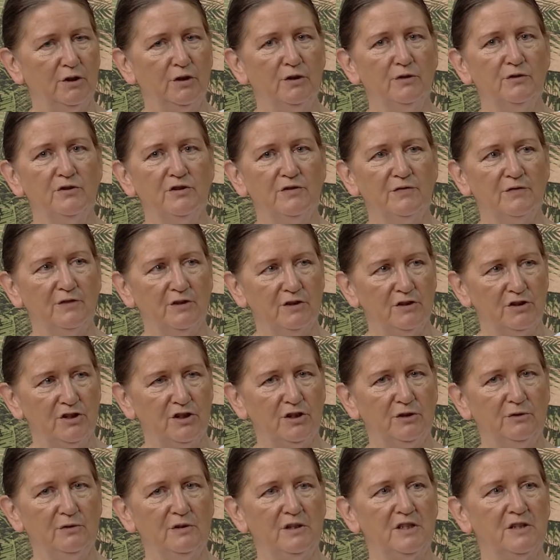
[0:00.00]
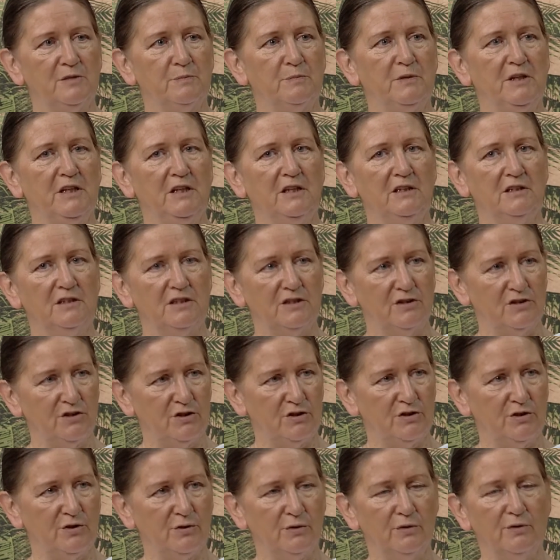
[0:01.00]
whose virtue is being
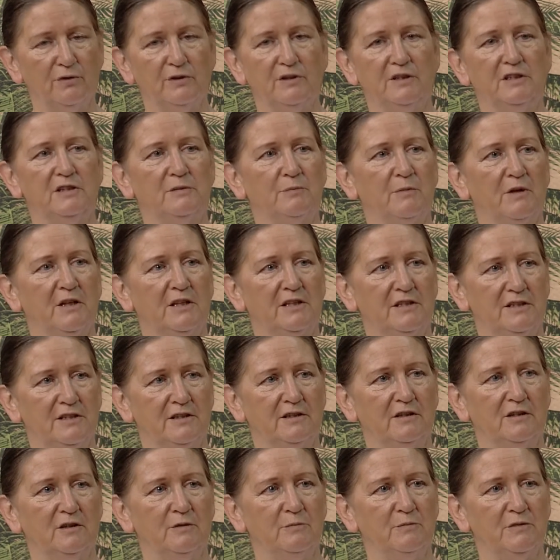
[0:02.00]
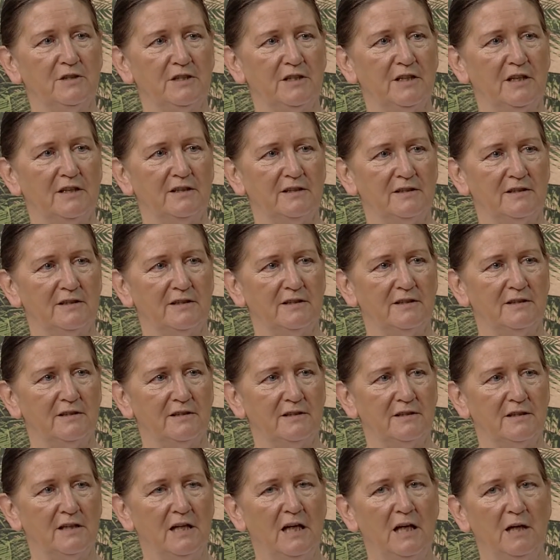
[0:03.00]
destroyed by
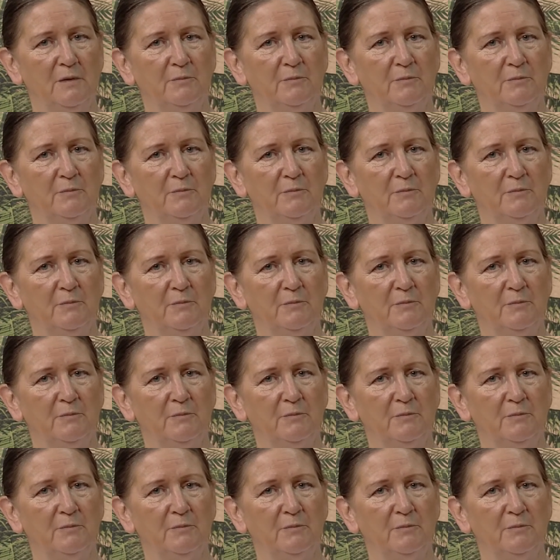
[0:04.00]
circumstances